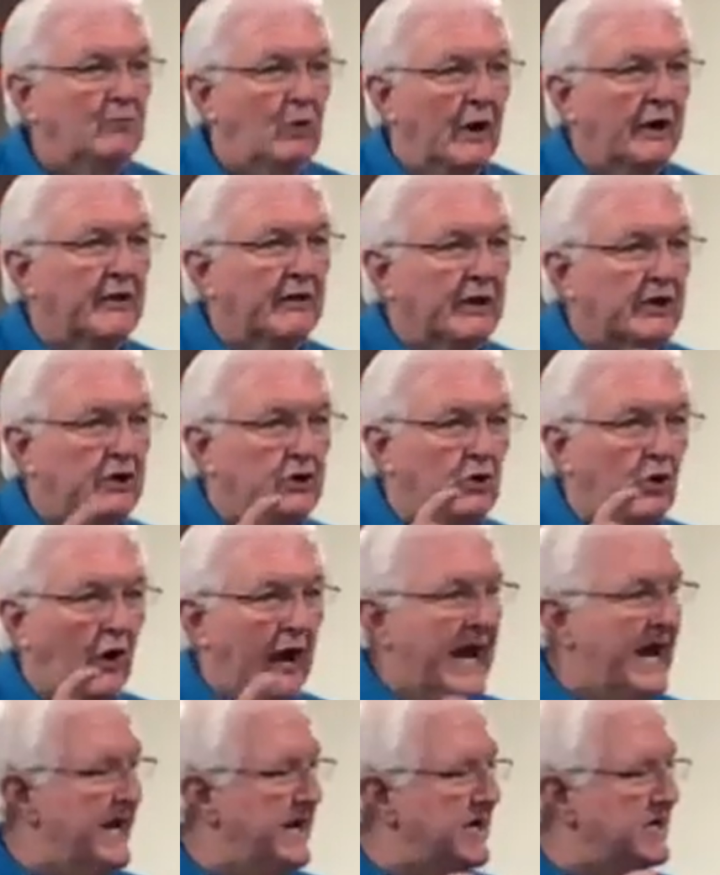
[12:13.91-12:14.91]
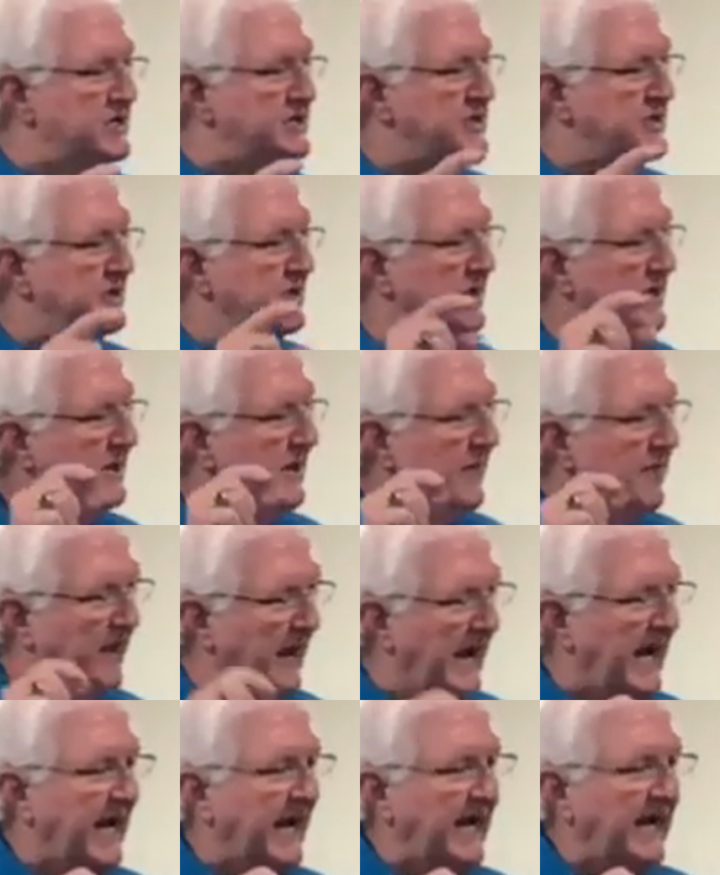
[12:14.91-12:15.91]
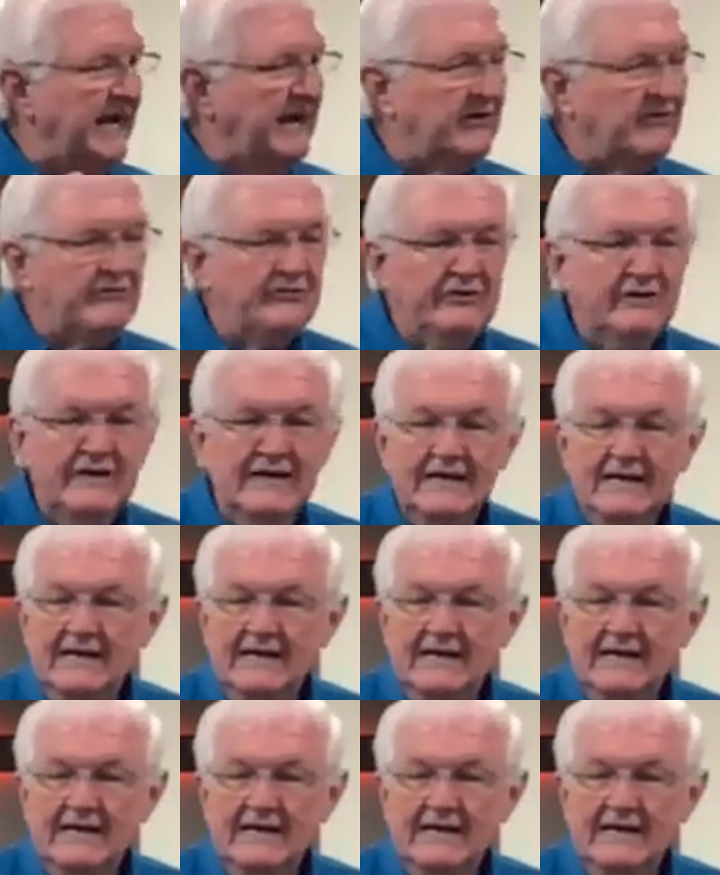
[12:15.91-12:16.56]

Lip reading: one of the greatest things